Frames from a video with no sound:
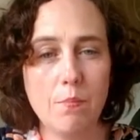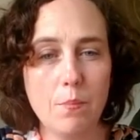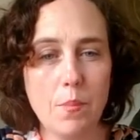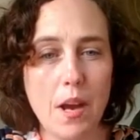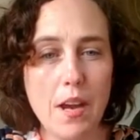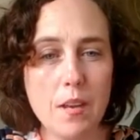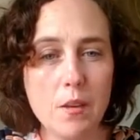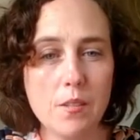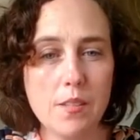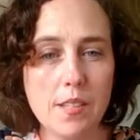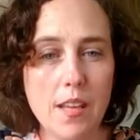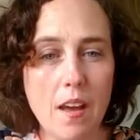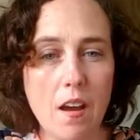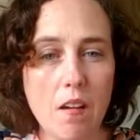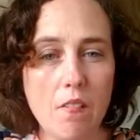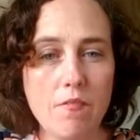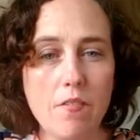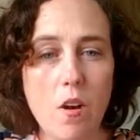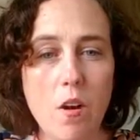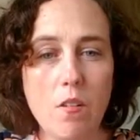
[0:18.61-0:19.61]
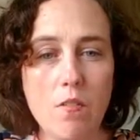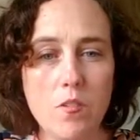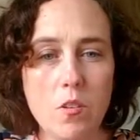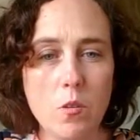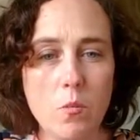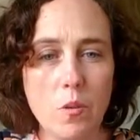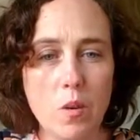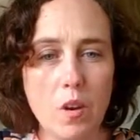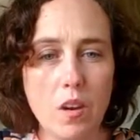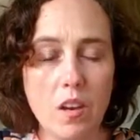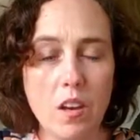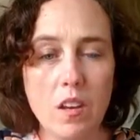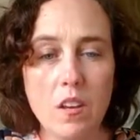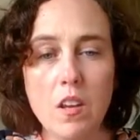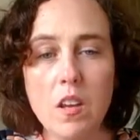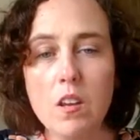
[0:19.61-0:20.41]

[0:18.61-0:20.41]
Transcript: by yourself of your work.